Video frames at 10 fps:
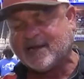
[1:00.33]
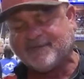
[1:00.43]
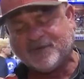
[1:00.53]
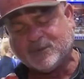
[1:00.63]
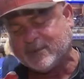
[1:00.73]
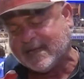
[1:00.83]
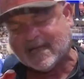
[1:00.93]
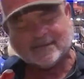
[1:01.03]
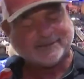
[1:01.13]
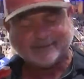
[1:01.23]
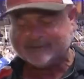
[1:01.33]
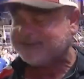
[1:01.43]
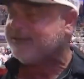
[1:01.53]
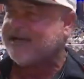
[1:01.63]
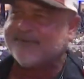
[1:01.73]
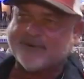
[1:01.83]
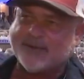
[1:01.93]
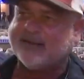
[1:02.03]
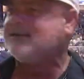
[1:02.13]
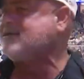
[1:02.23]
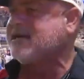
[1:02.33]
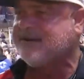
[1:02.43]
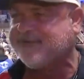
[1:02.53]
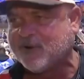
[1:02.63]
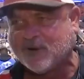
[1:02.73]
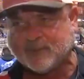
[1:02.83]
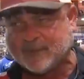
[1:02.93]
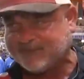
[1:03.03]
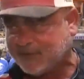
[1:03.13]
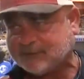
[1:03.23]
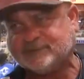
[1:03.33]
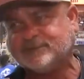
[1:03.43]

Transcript: nephew, we got every medal in the state of Florida, but first.